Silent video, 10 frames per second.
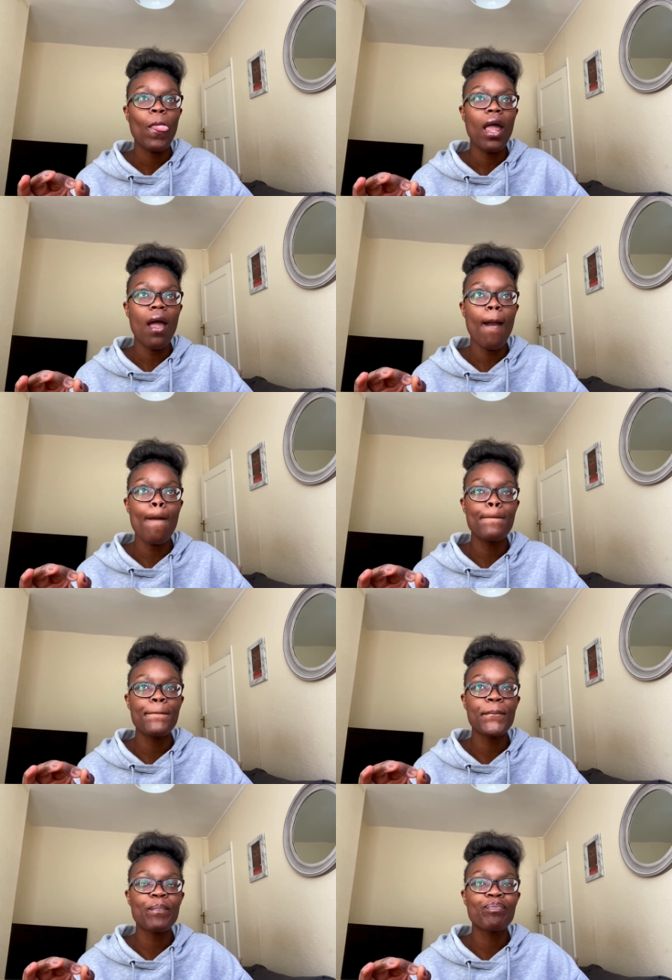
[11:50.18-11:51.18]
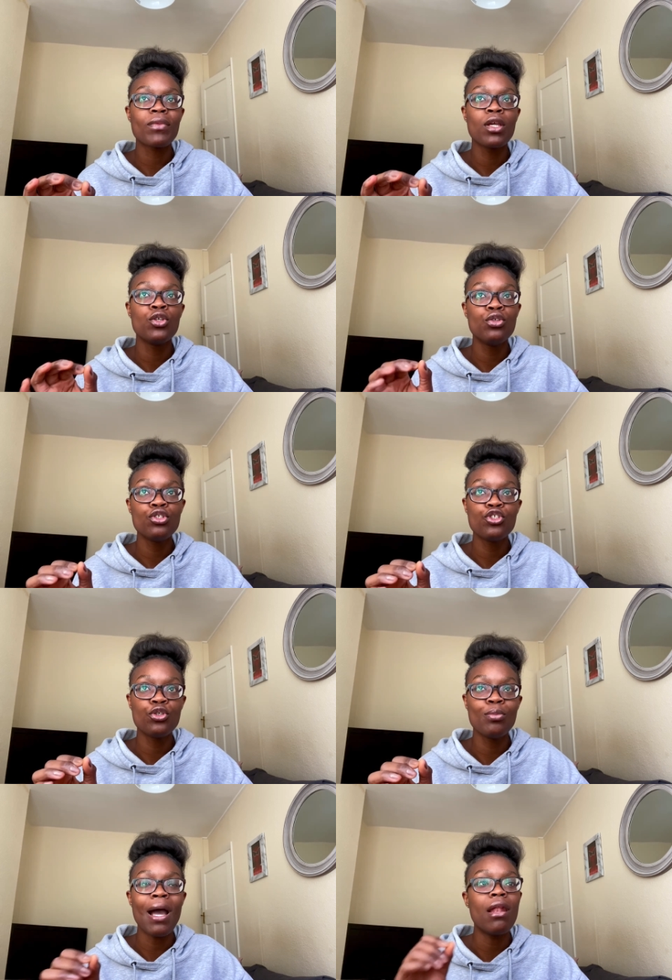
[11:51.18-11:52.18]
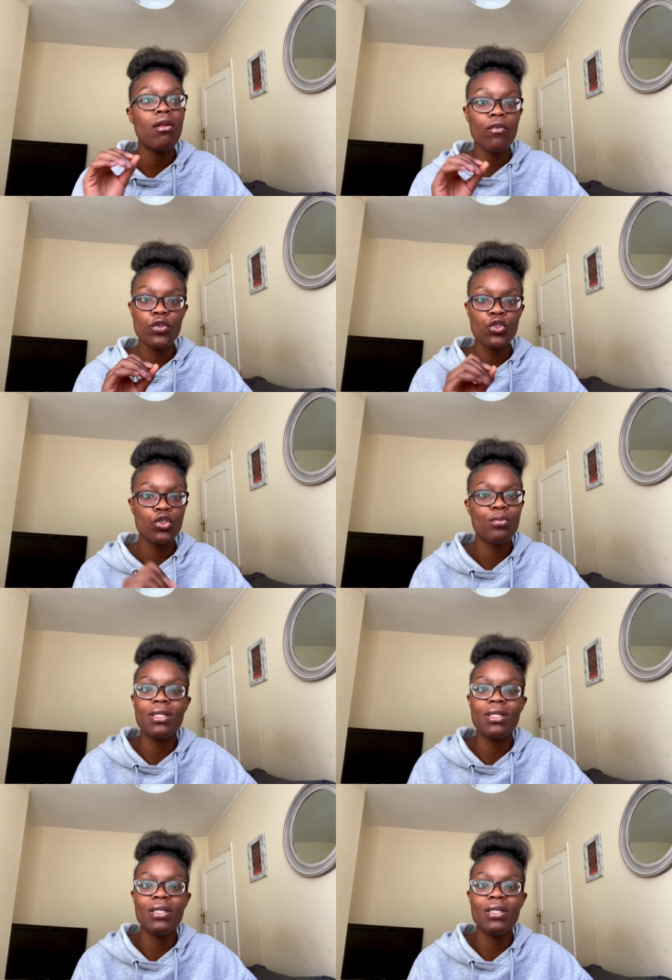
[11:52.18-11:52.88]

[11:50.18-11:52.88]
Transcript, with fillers: YouTube, I love YouTube.